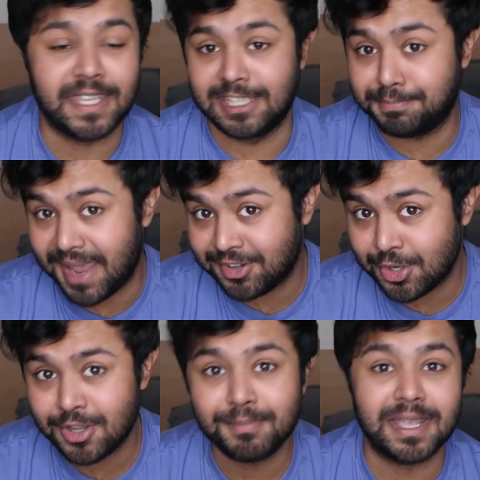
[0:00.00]
It's
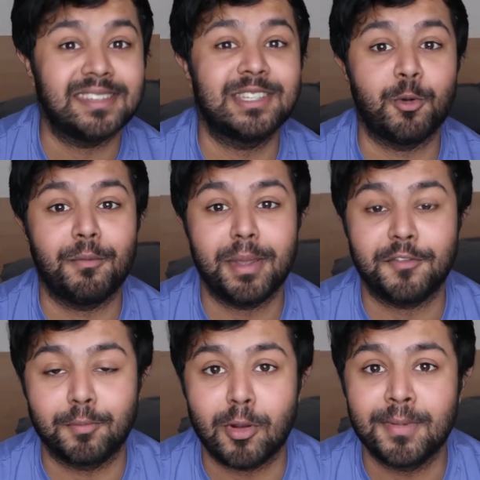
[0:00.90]
better, but it's still a
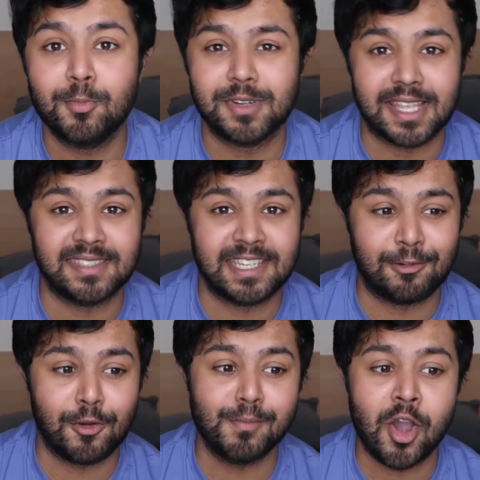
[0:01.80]
bit of a problem with that
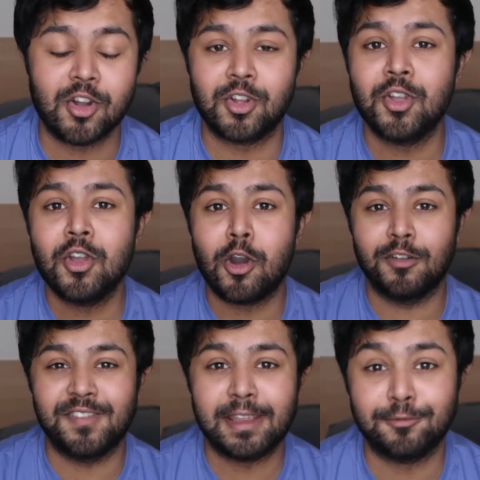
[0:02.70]
zero mark
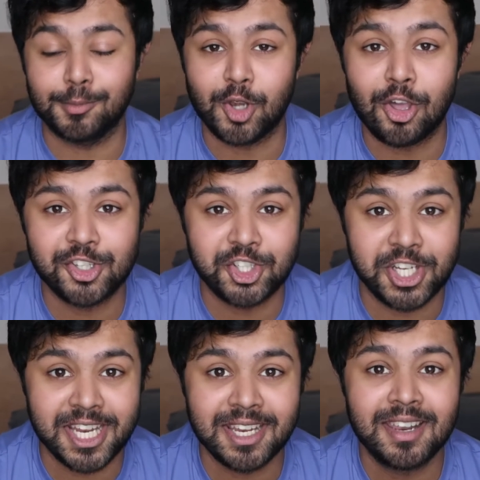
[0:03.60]
on there from
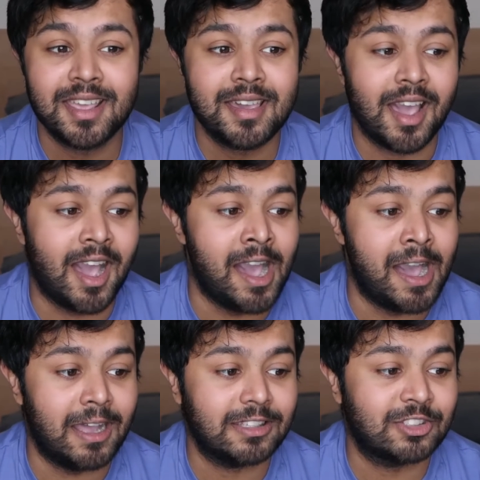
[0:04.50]
last year.
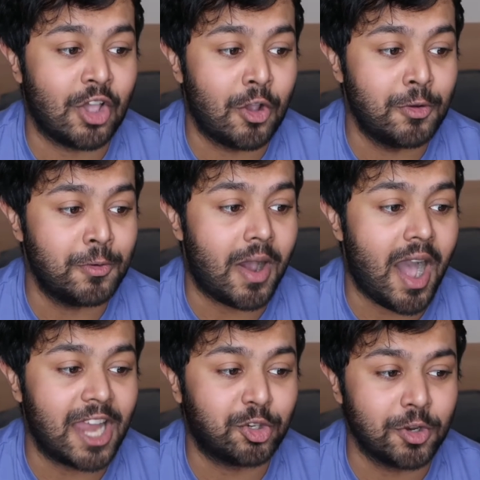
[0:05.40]
So
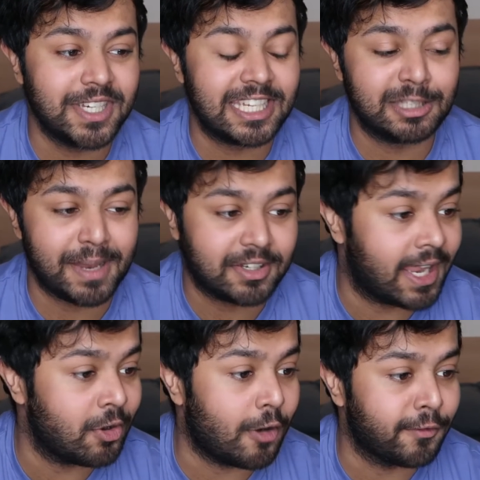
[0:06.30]
I don't expect
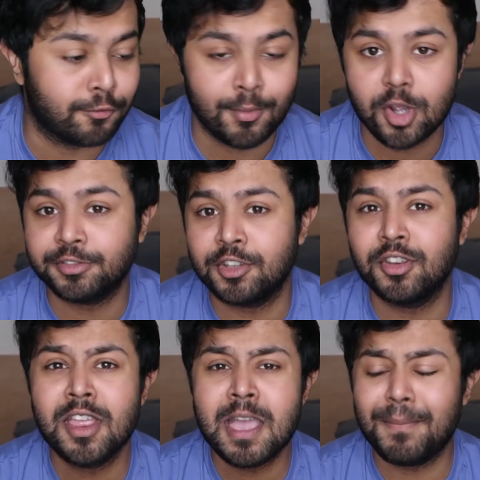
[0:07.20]
to get an offer from
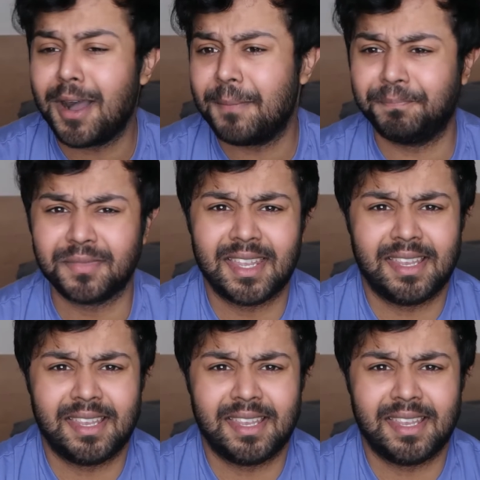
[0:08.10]
Oxford, but